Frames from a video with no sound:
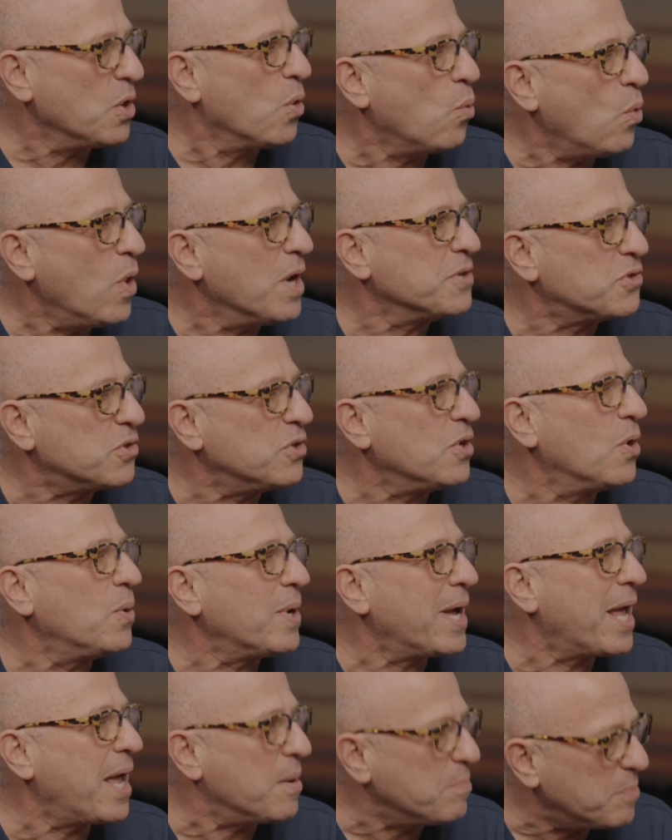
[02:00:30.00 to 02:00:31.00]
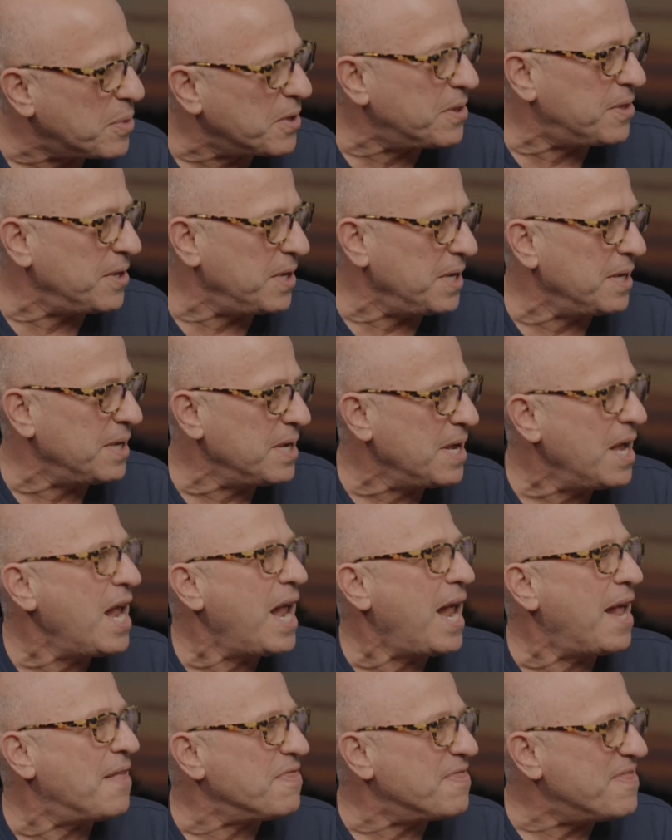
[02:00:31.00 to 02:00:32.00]
was no empathy,
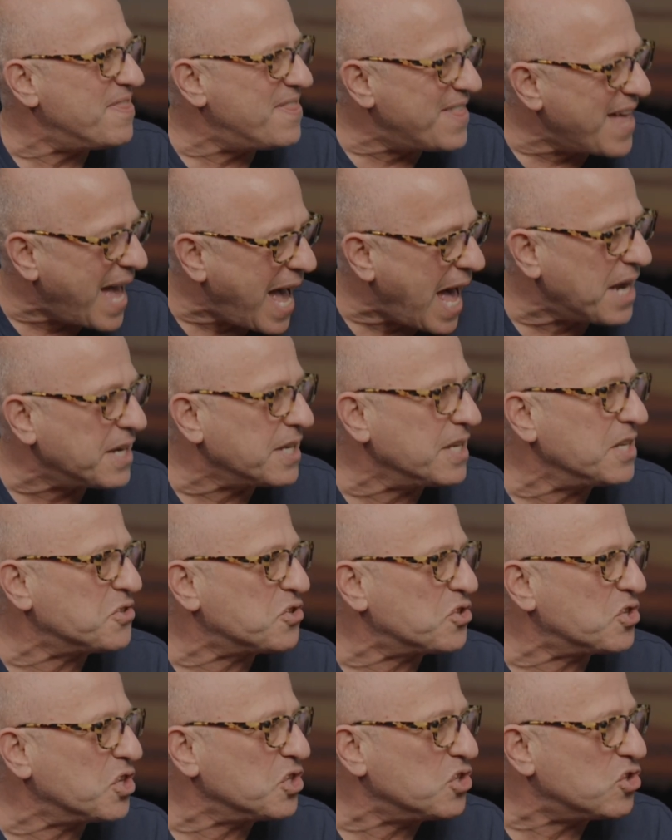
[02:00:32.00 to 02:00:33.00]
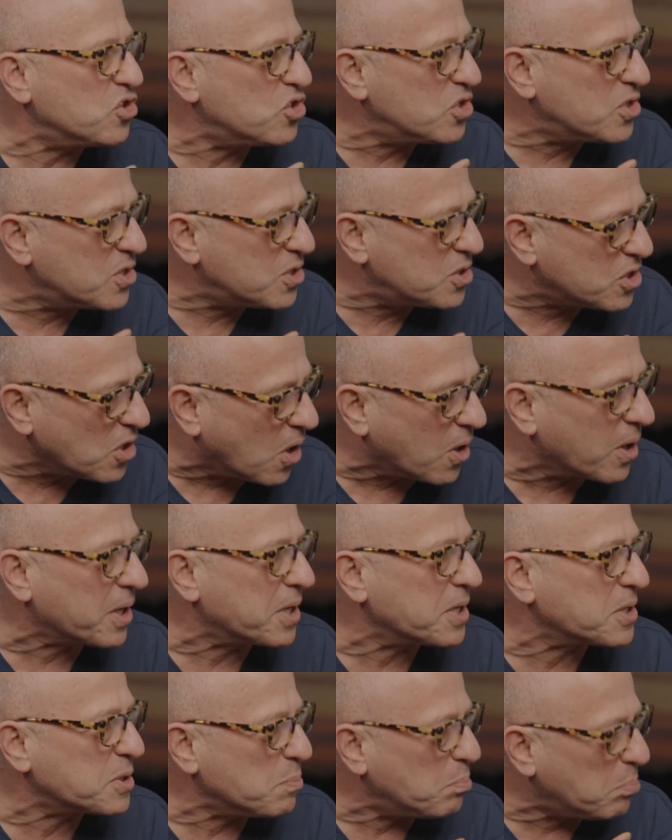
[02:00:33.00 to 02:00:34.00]
and that is the
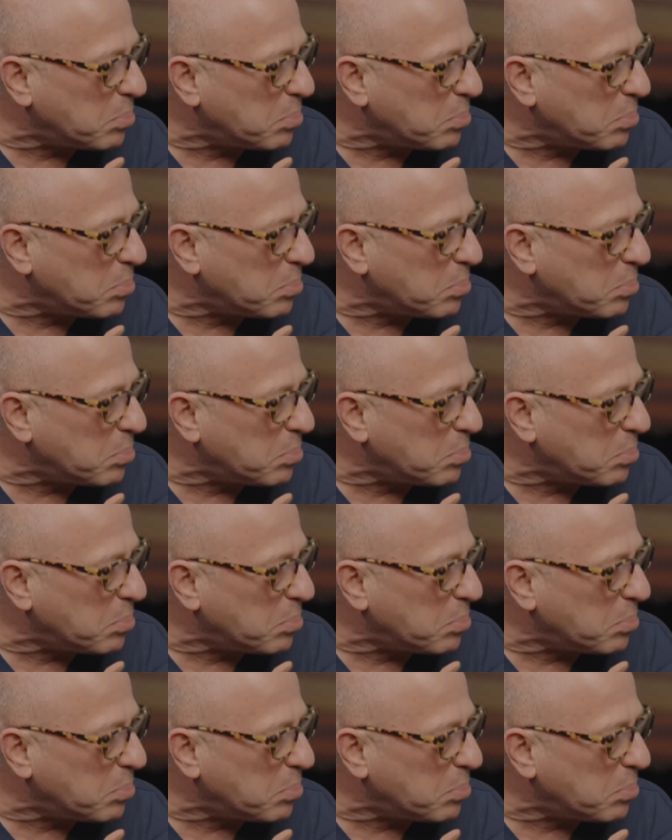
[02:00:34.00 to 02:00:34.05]
darkest,